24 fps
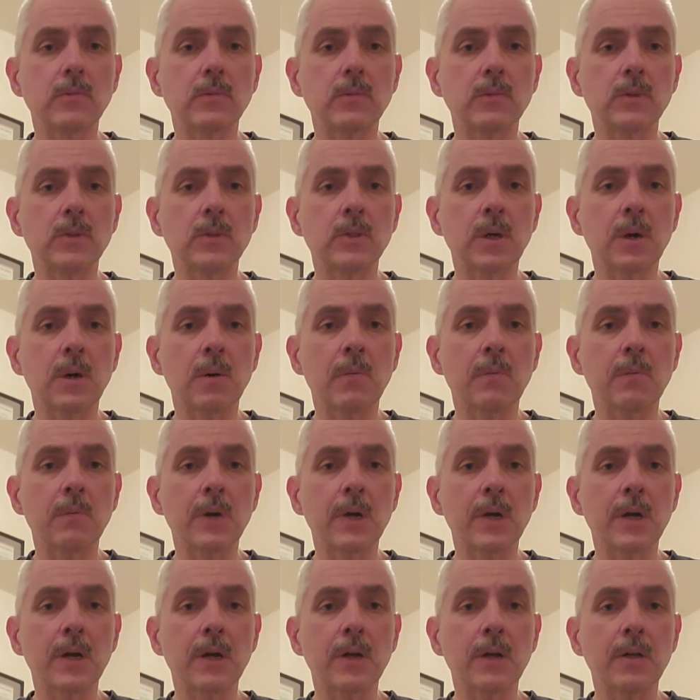Some
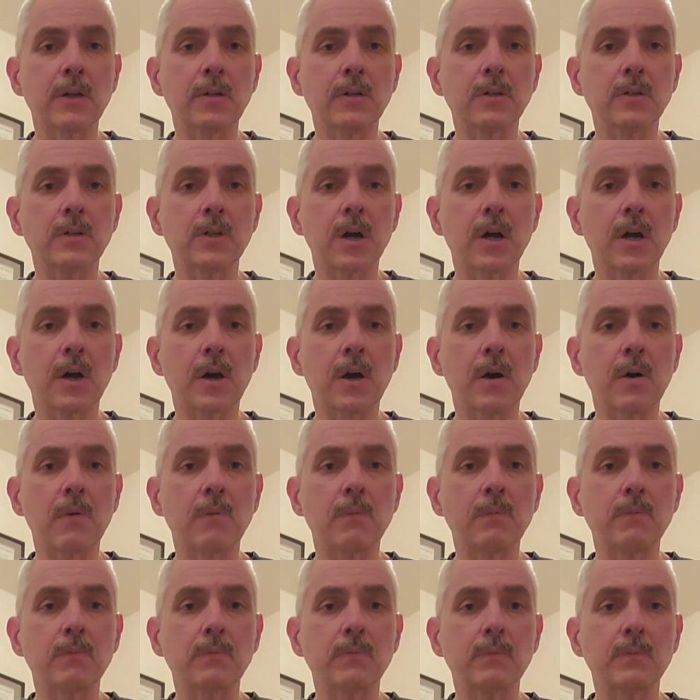is
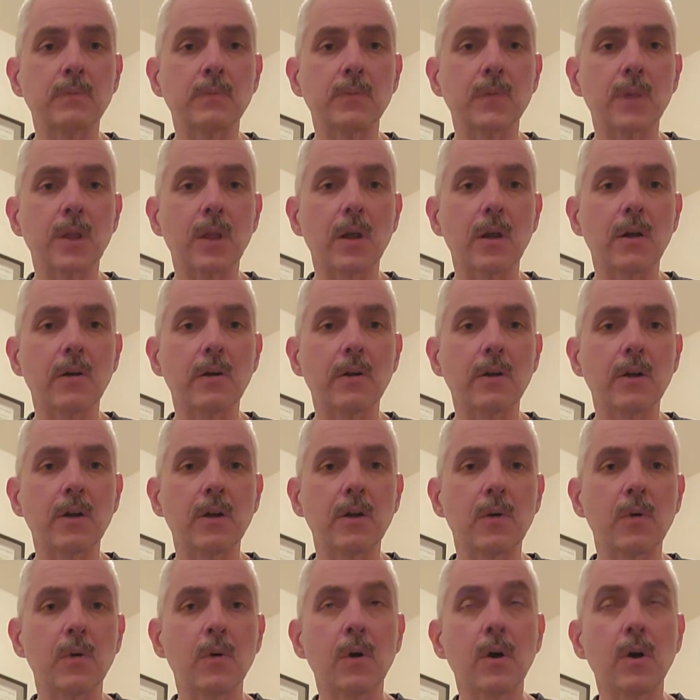you know
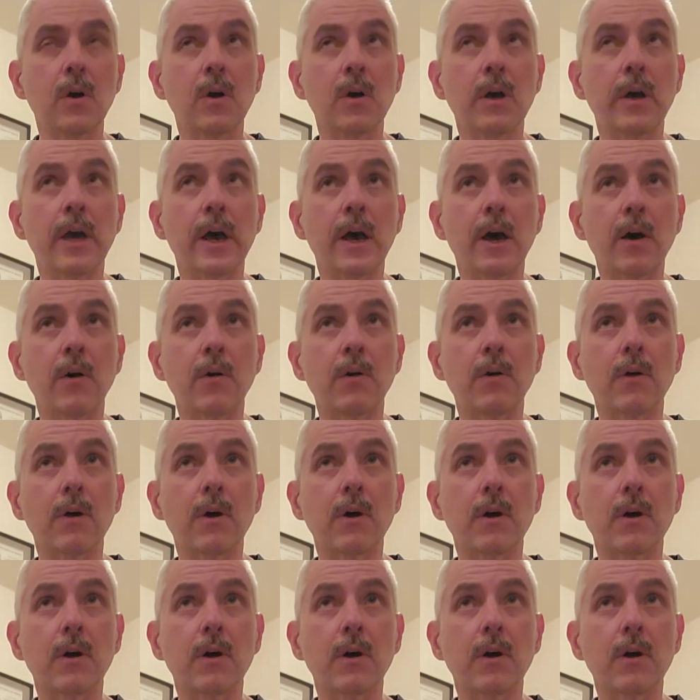hell,